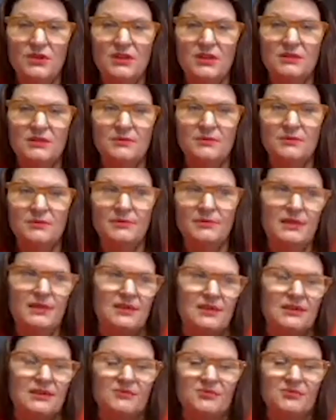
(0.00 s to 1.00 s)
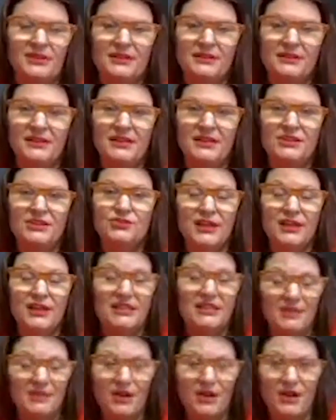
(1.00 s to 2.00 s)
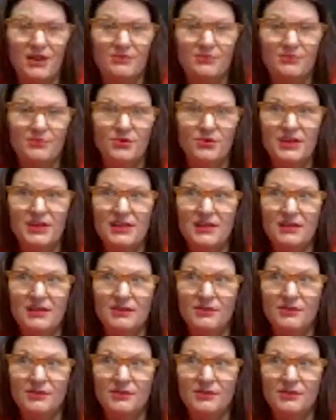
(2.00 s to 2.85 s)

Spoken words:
need to be completely transparent and pretty